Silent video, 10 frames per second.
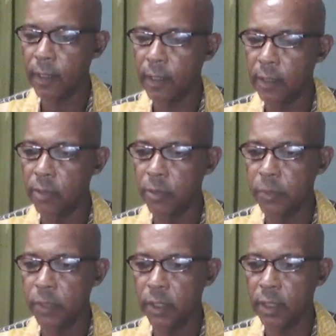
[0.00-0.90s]
an
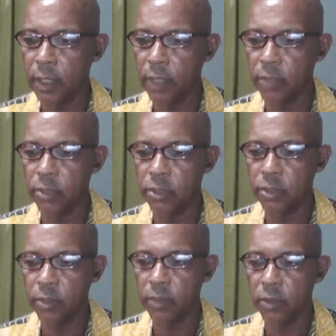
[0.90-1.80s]
eruption, then we
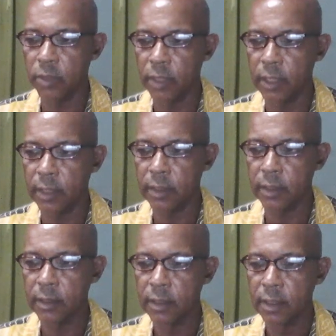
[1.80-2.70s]
should be looking at
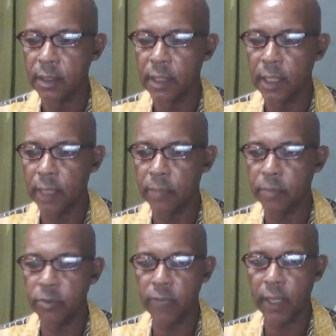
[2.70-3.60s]

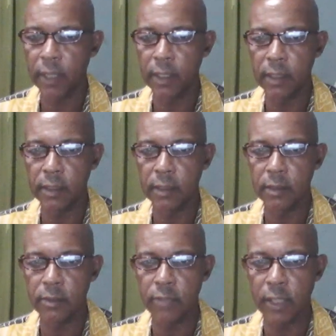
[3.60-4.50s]

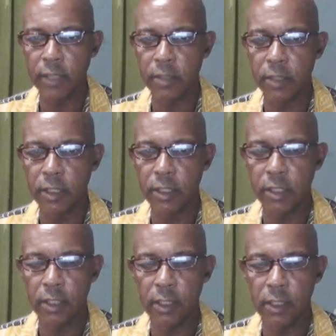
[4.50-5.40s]
providing
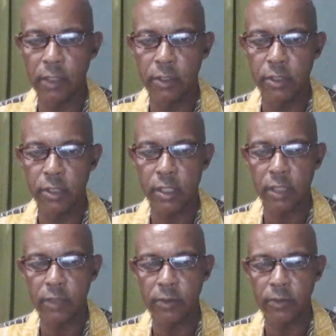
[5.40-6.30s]
transportation and
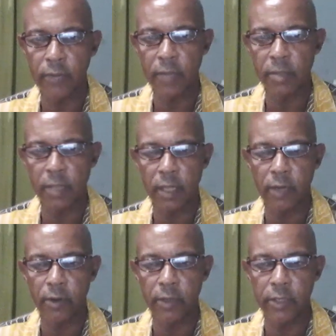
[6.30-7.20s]
logistics to farmers. I had
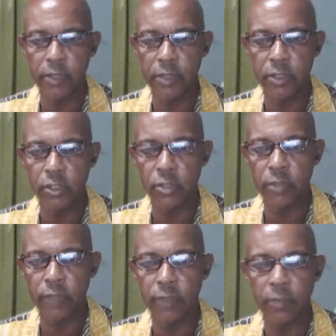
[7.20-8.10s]
already arranged
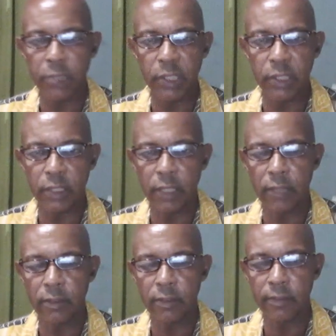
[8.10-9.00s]
two different places
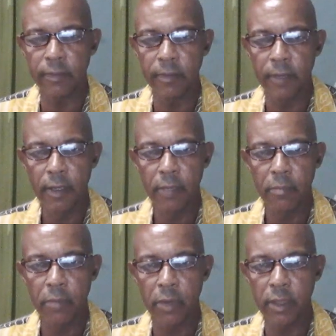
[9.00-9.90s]
I could have
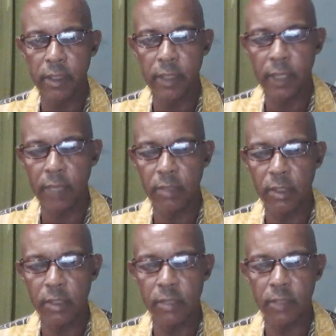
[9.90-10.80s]
brought the
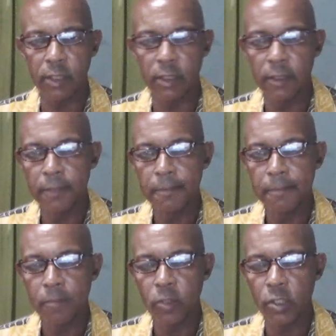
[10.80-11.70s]
animals, but
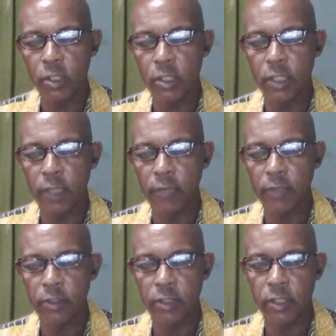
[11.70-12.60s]
just didn't have
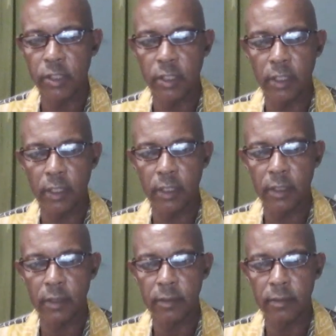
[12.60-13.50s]
the
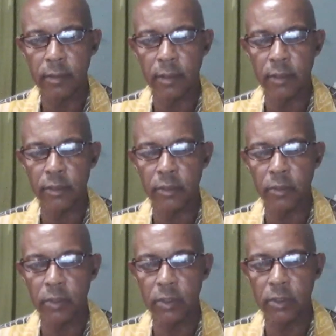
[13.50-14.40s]
logistical uh,
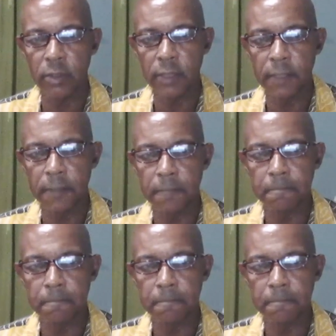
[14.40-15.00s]
support to do it.